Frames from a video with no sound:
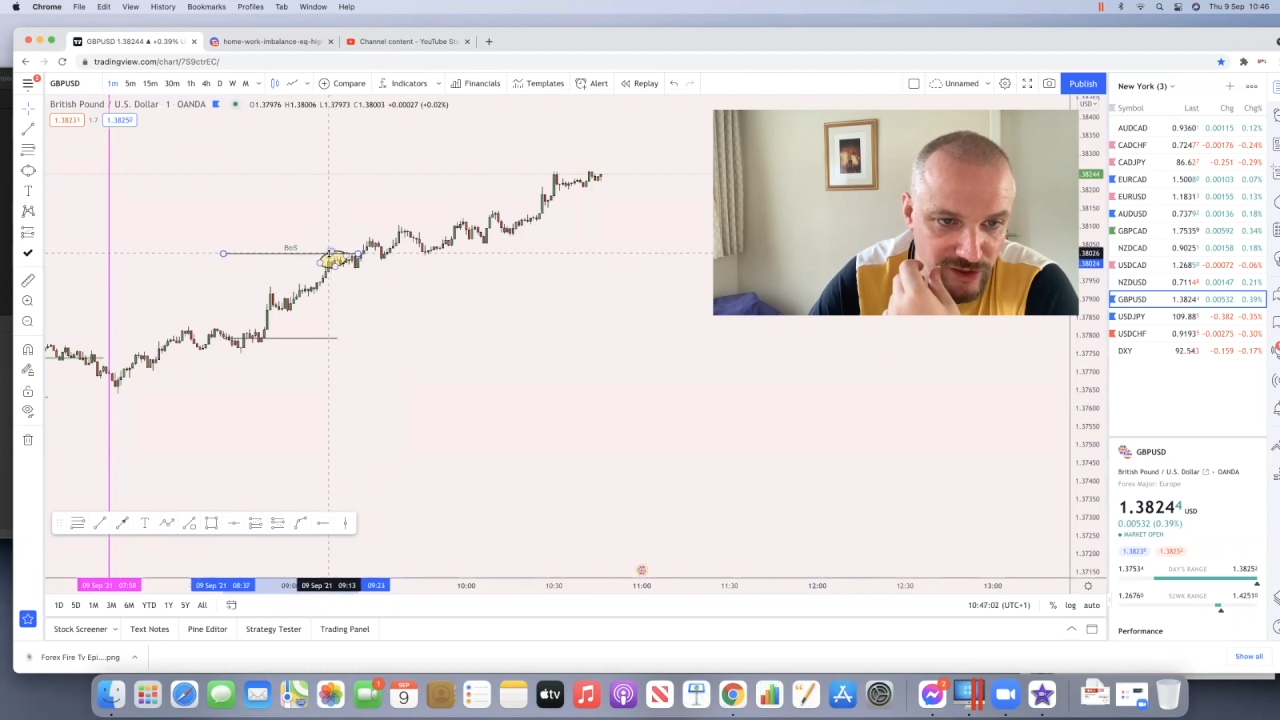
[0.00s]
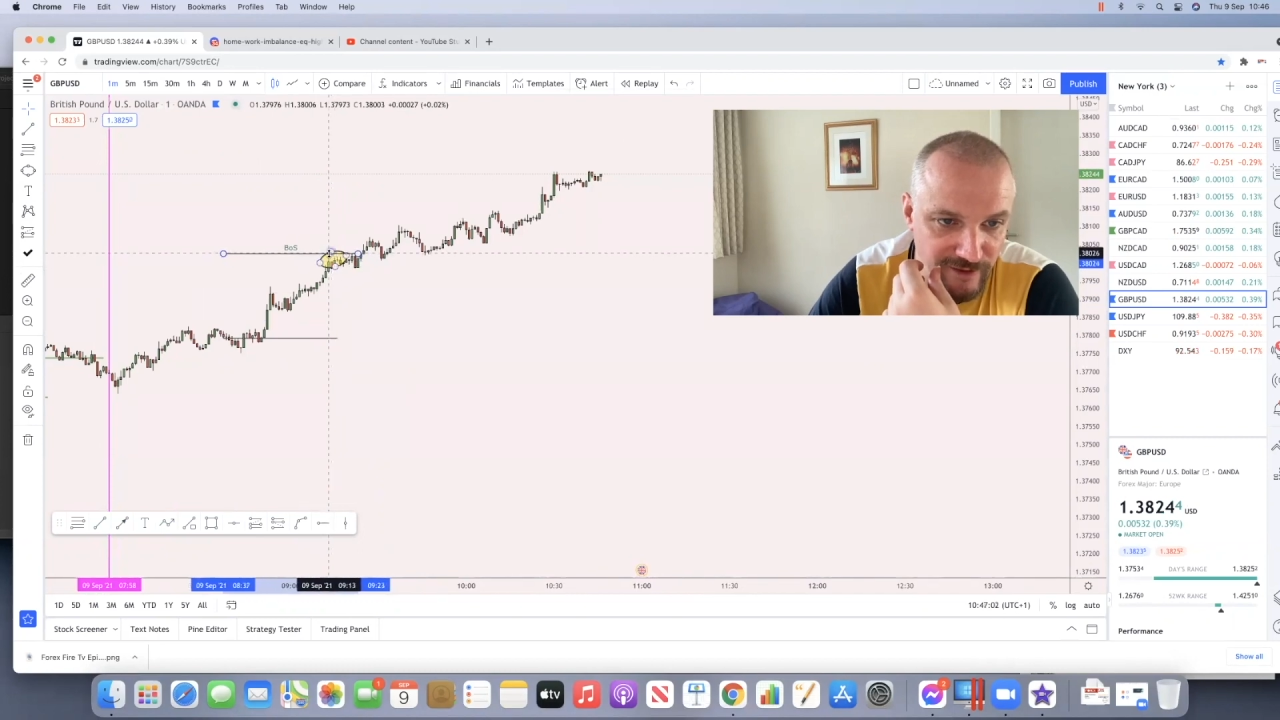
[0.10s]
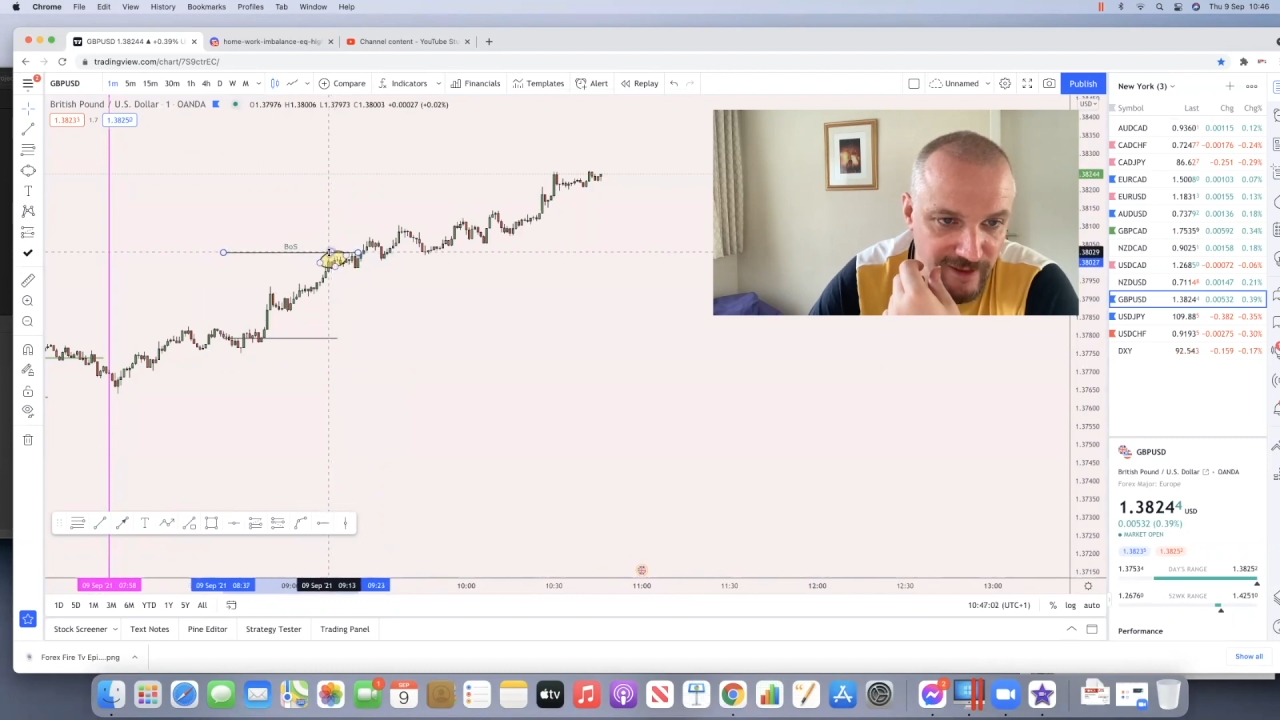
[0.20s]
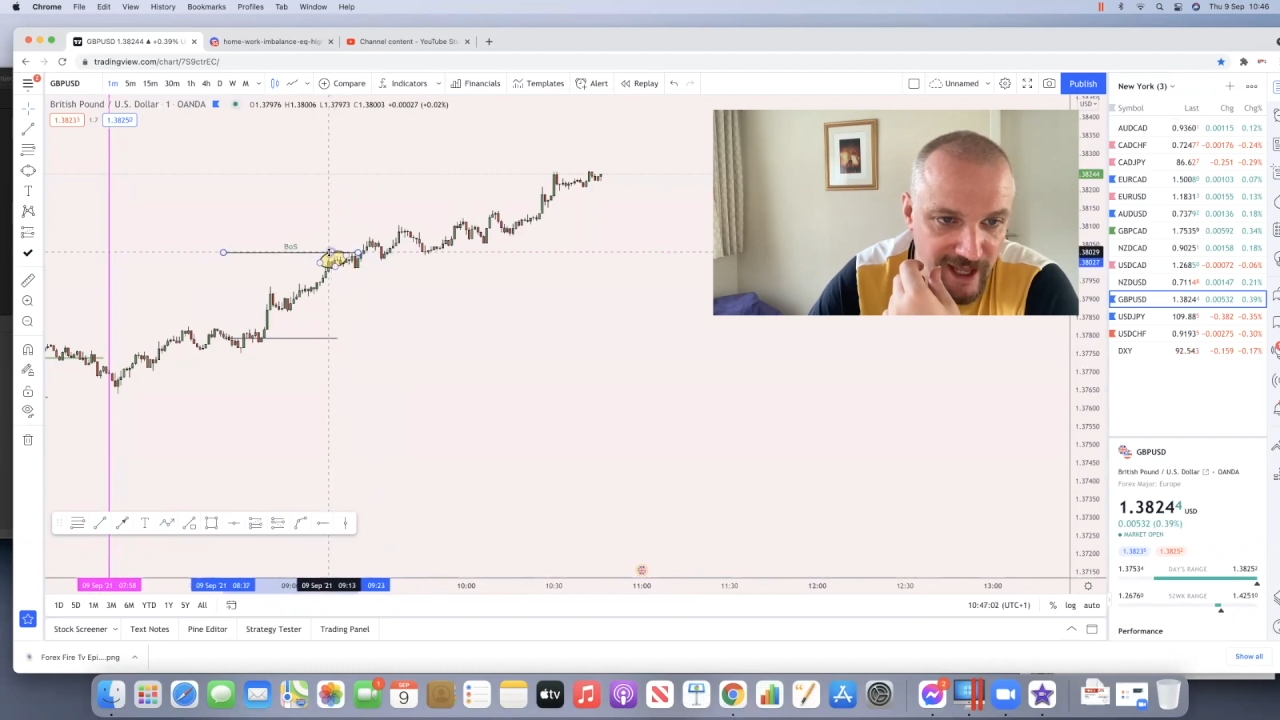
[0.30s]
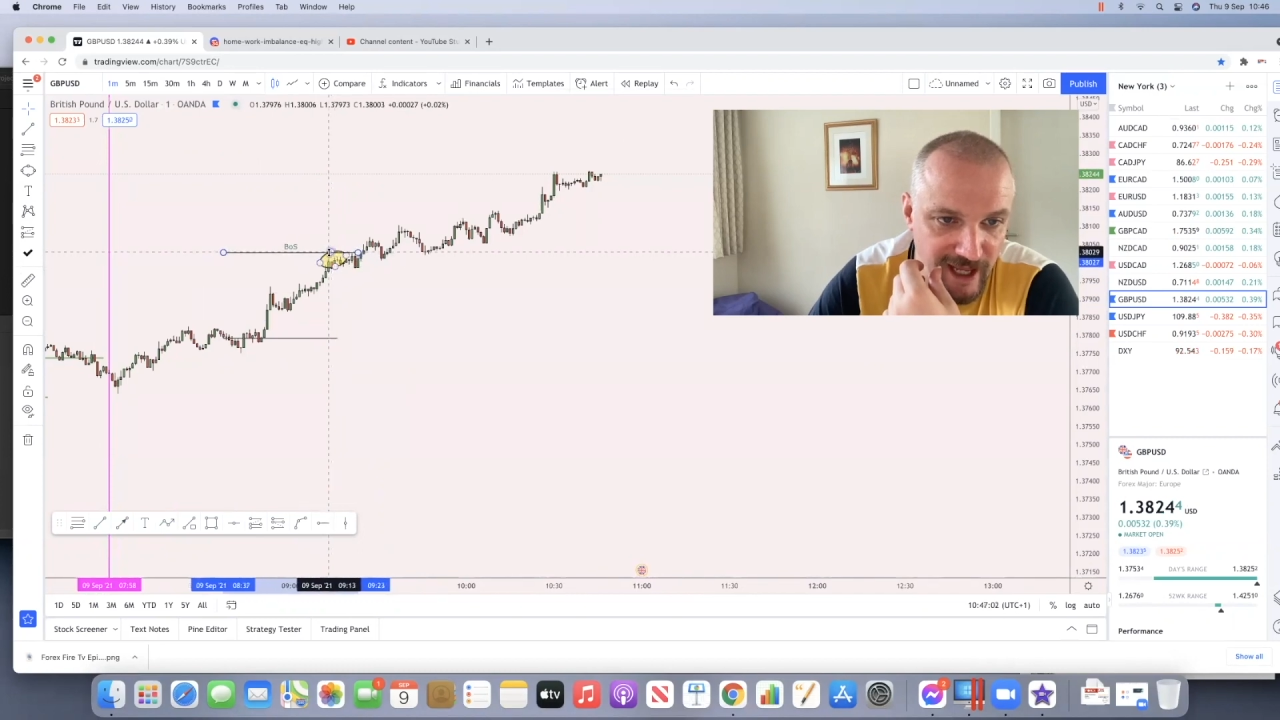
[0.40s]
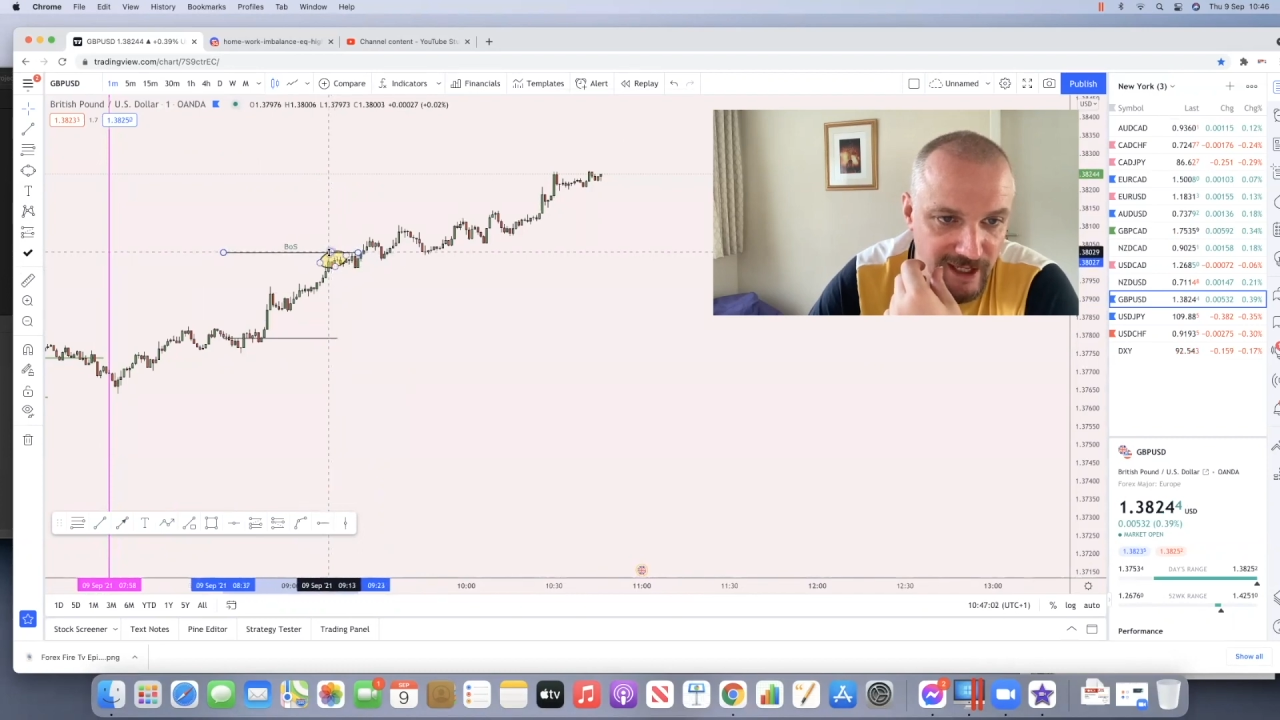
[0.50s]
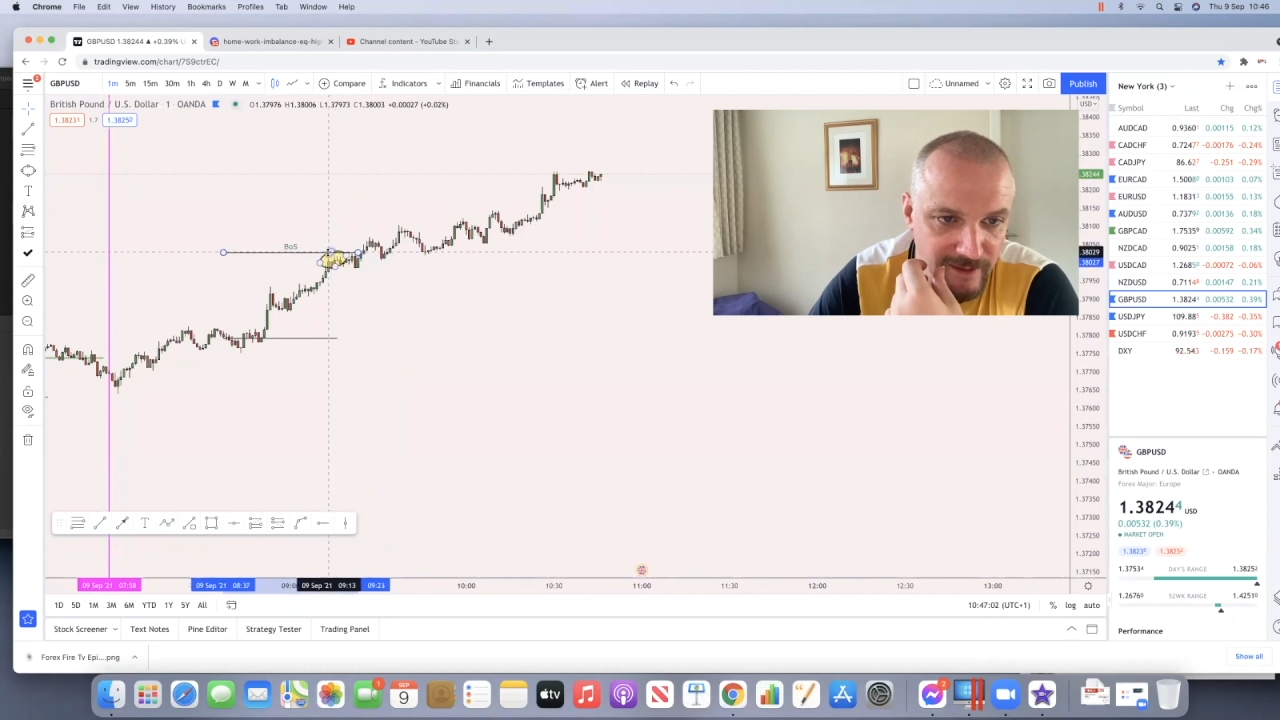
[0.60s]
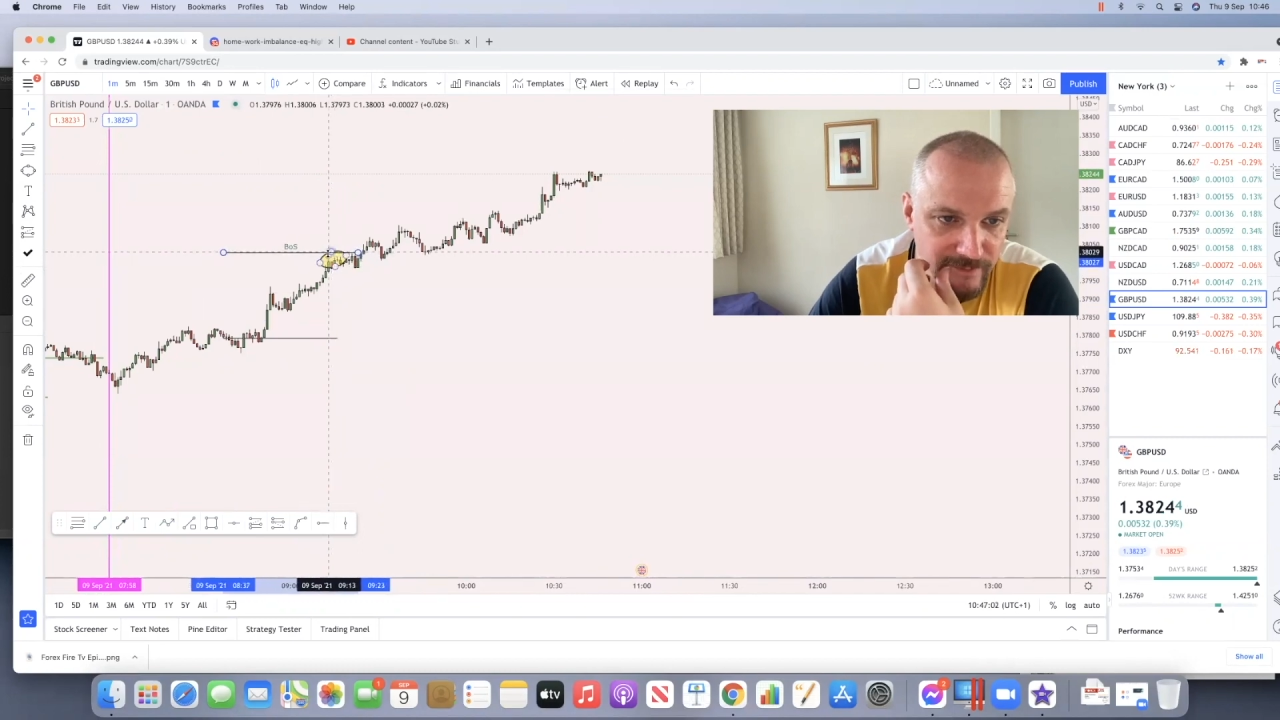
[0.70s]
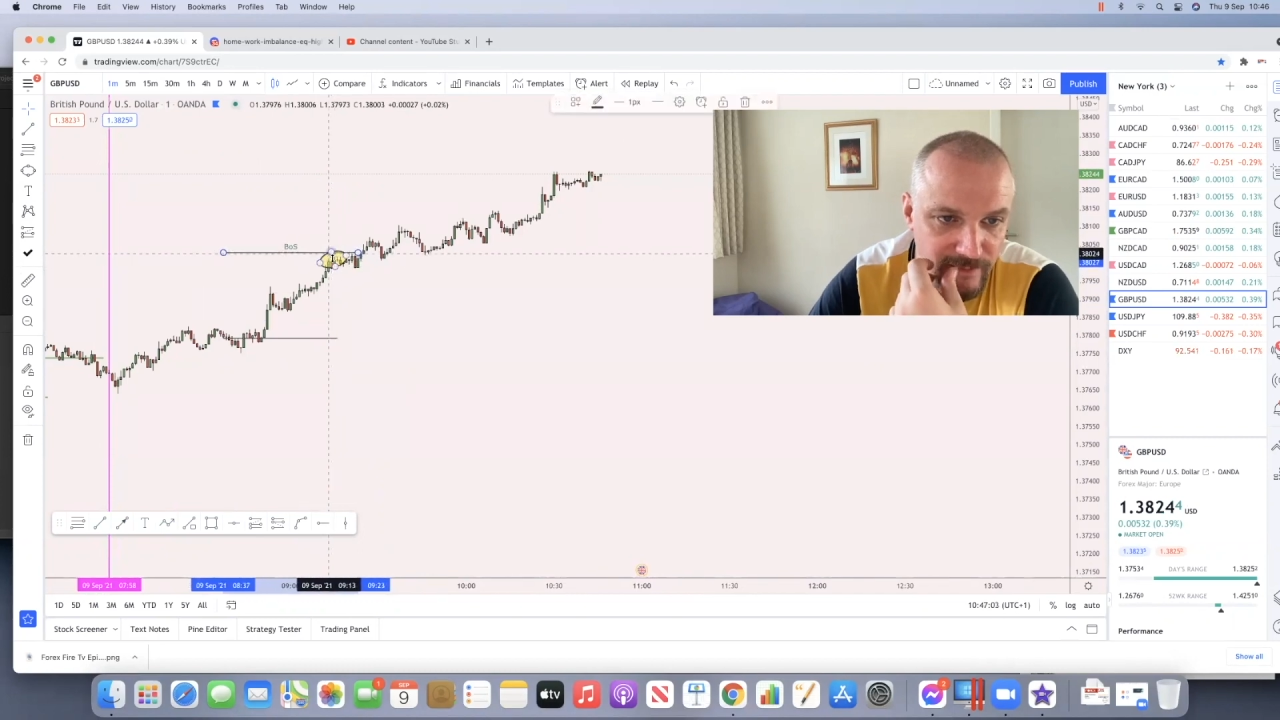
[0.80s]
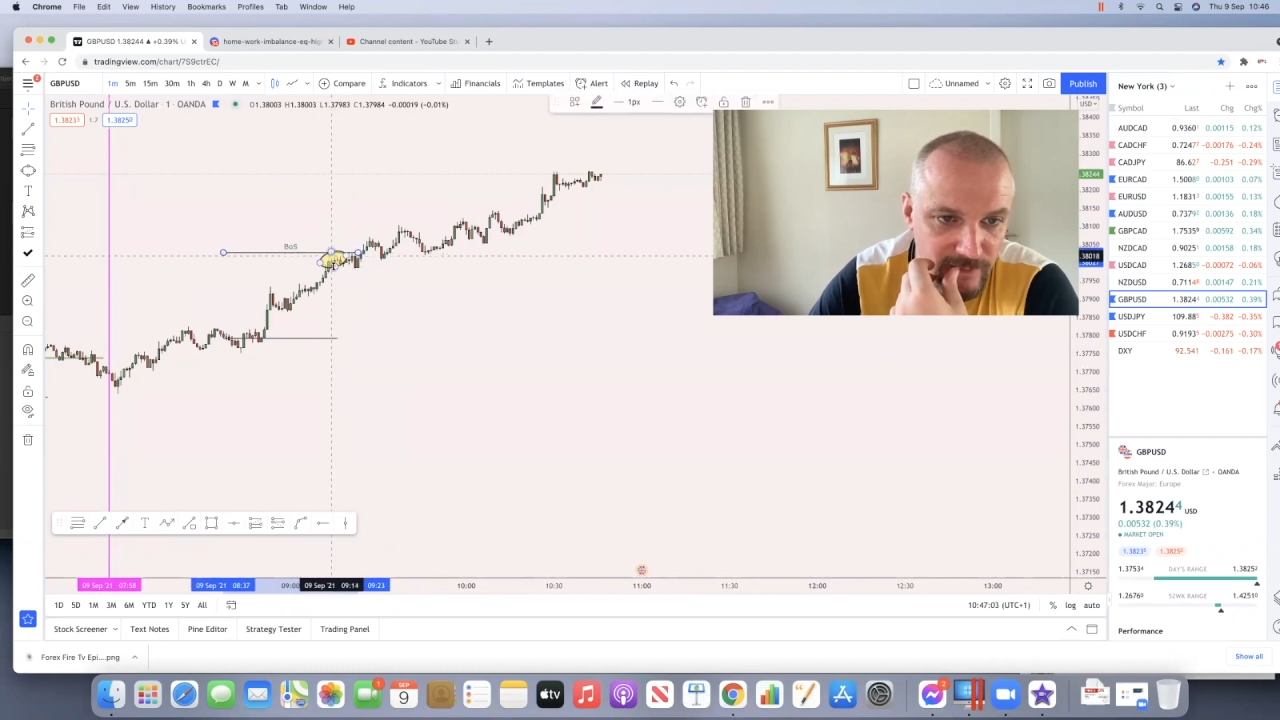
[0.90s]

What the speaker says: there.